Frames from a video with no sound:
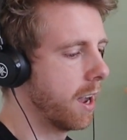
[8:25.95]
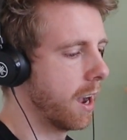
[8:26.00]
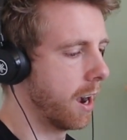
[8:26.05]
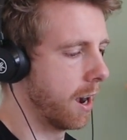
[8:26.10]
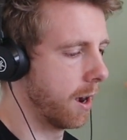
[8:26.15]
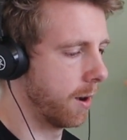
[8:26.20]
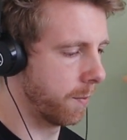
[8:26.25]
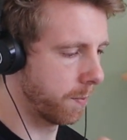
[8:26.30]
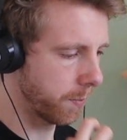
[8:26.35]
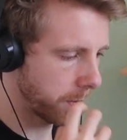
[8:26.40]

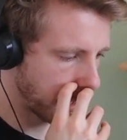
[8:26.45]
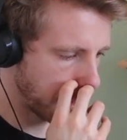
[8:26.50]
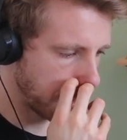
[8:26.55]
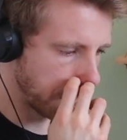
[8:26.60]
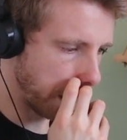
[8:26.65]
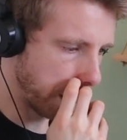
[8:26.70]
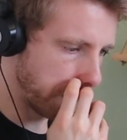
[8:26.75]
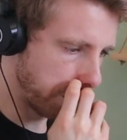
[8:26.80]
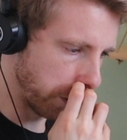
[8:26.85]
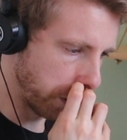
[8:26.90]
Um,
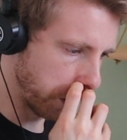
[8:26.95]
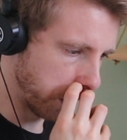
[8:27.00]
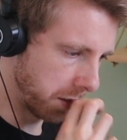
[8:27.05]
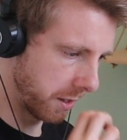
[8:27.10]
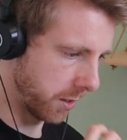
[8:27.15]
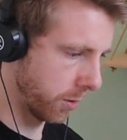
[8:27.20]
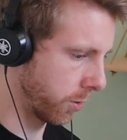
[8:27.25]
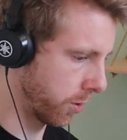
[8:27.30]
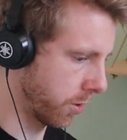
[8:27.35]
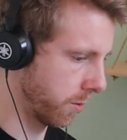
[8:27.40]
they
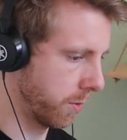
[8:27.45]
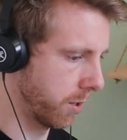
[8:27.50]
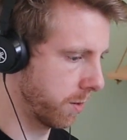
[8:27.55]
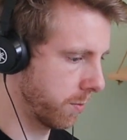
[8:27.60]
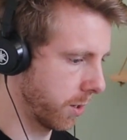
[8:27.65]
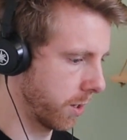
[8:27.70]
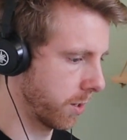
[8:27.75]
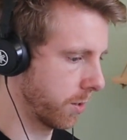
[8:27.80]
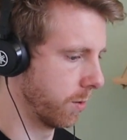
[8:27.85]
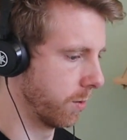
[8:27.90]
followed the
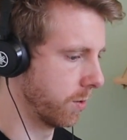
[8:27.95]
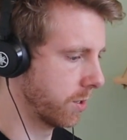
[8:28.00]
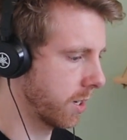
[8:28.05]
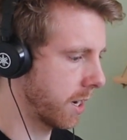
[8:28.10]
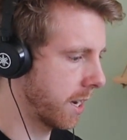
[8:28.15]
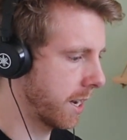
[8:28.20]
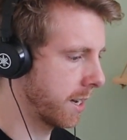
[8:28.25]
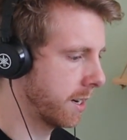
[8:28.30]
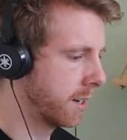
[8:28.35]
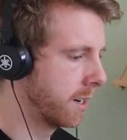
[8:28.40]
autoimmune protocol
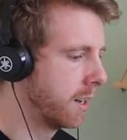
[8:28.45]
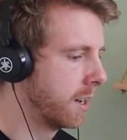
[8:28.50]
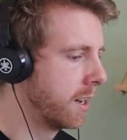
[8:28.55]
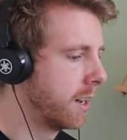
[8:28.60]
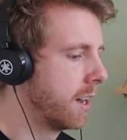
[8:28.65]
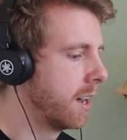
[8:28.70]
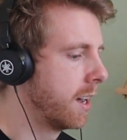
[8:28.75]
diet.